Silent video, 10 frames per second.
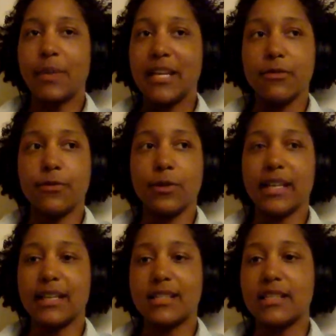painful,
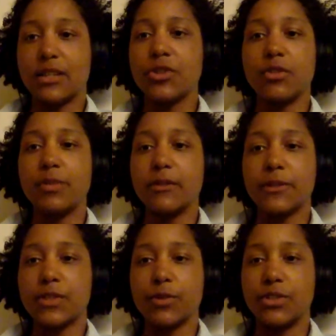I guess, as it could have been
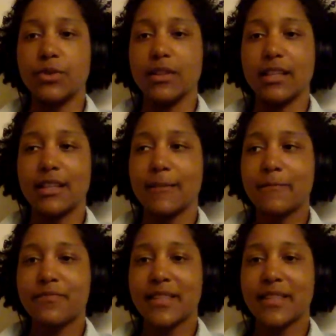for someone doing like